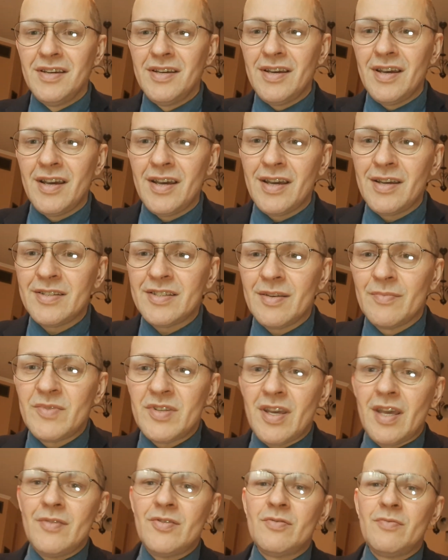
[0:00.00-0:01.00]

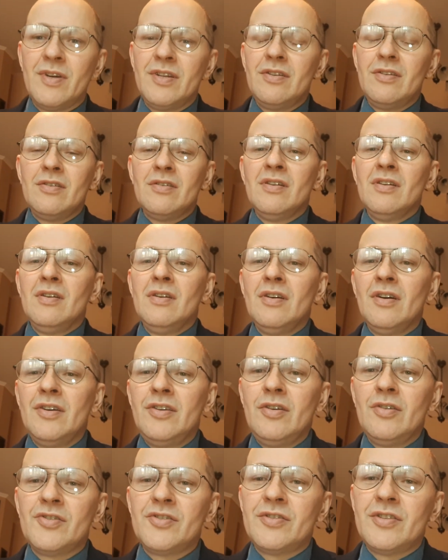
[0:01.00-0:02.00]
Sometimes when you
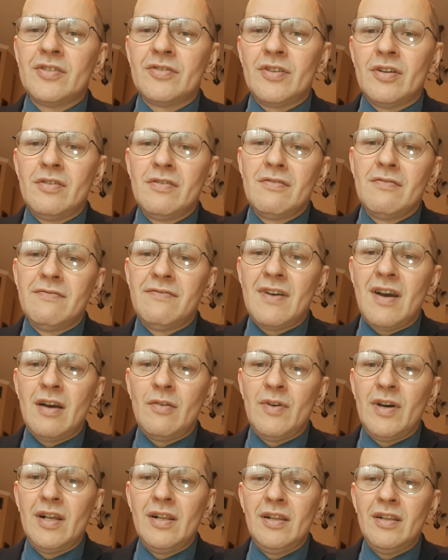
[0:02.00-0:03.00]
use the wrong
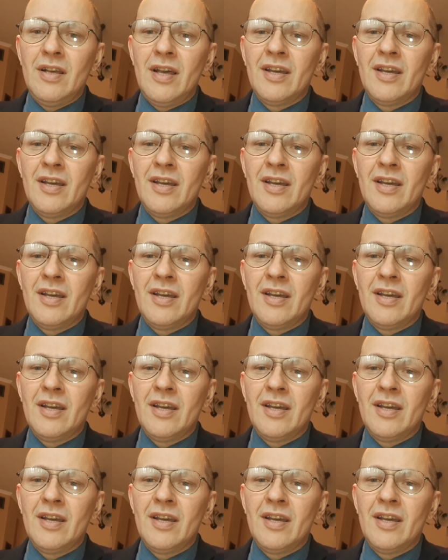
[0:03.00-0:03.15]
vowel,